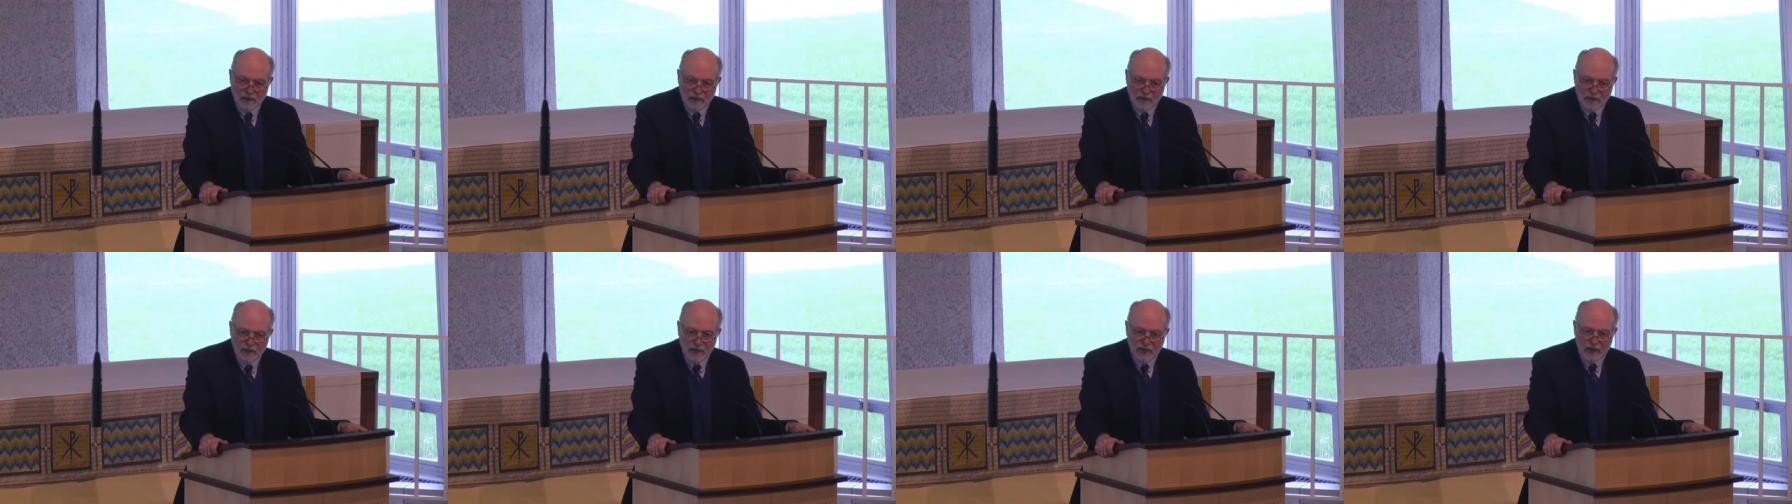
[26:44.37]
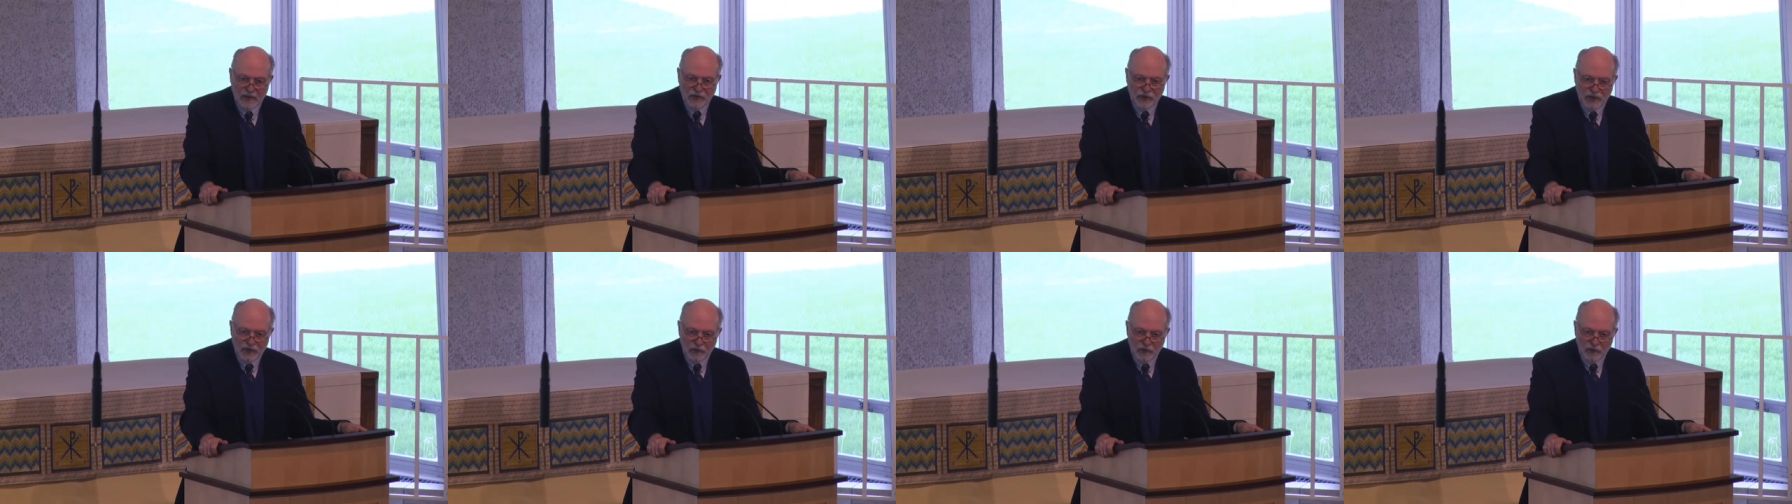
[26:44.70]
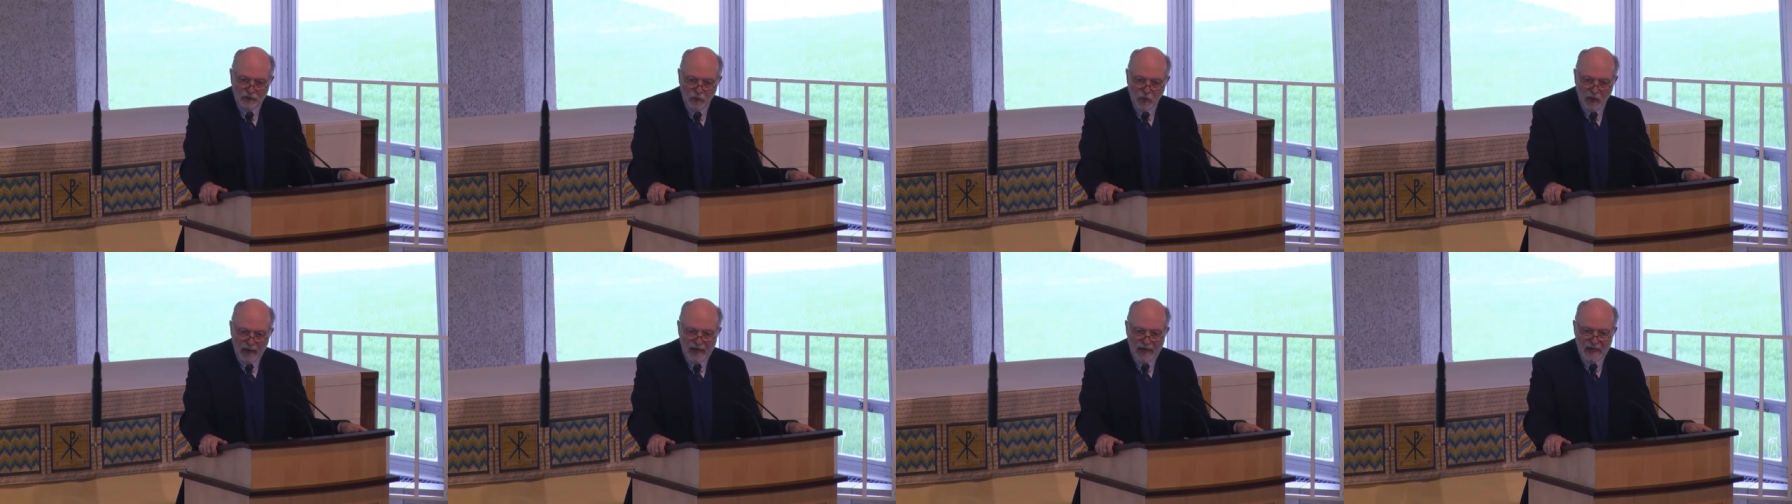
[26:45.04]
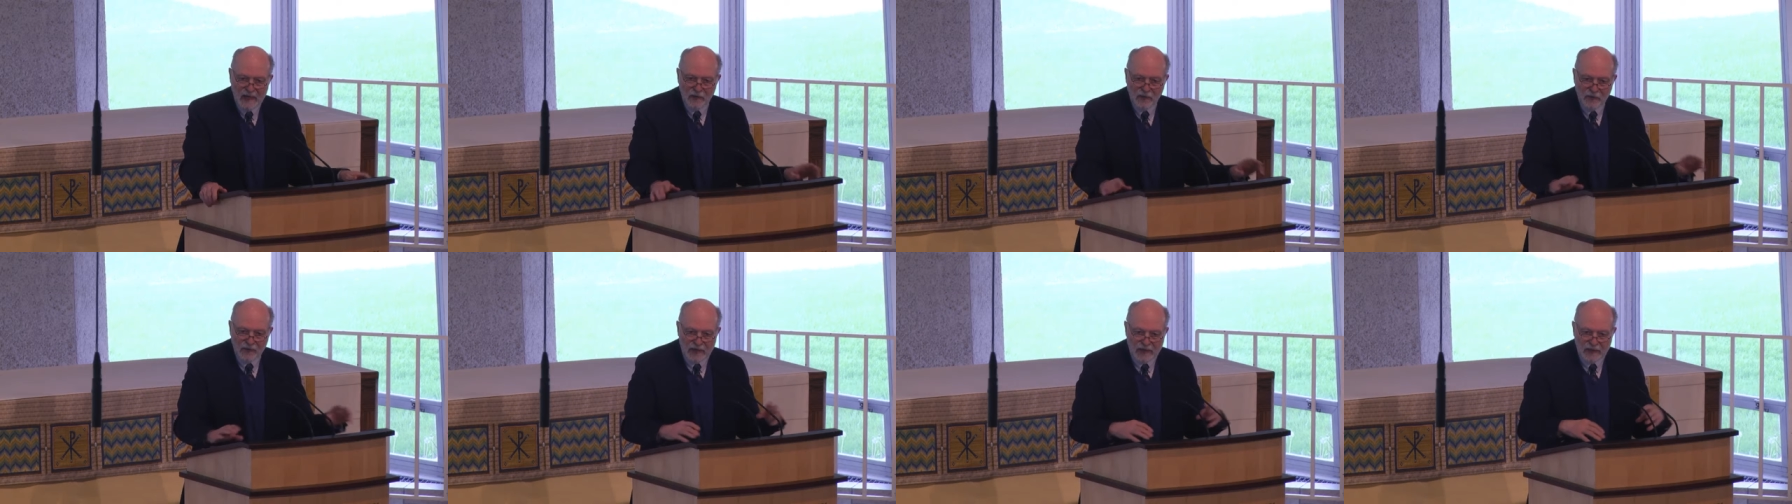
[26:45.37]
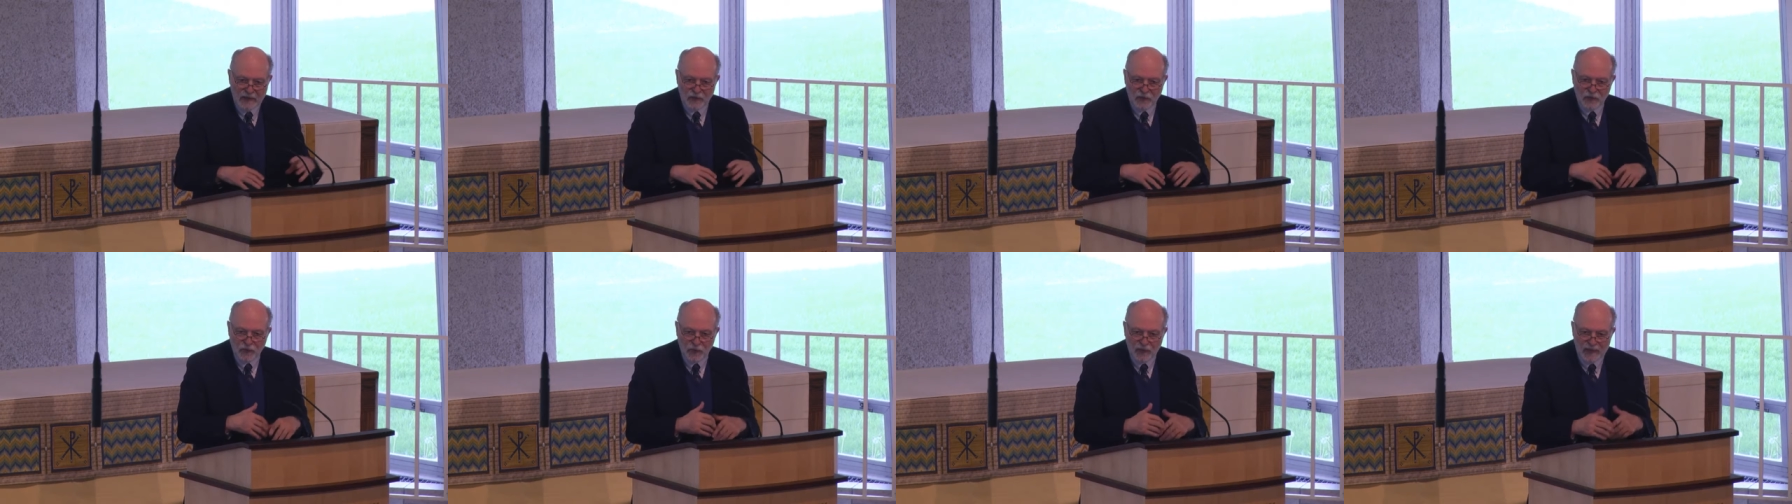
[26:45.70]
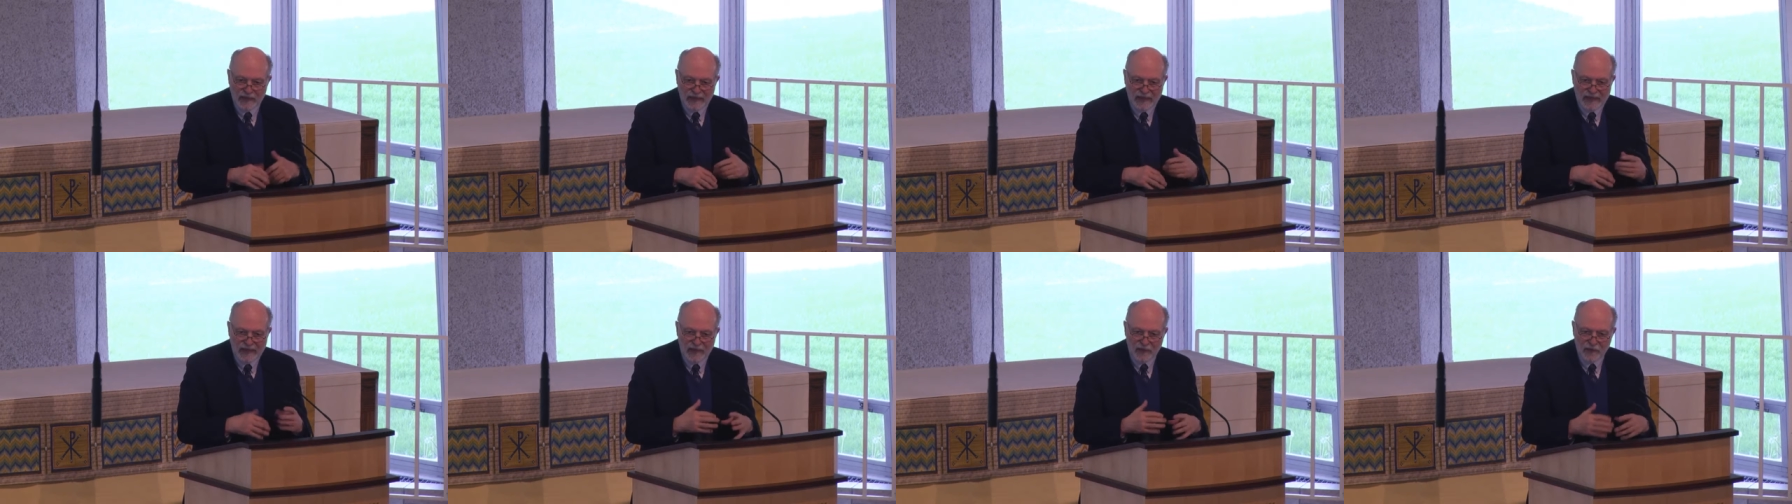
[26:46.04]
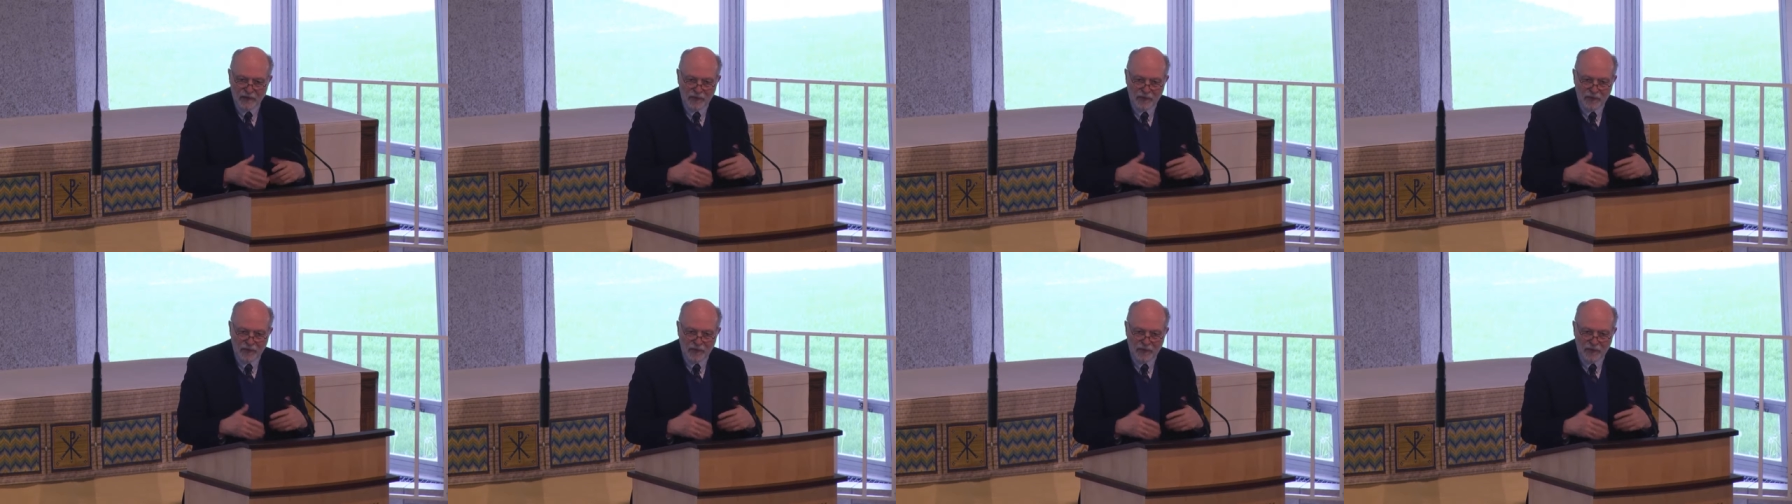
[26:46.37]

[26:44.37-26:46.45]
Do you think she was waiting around twiddling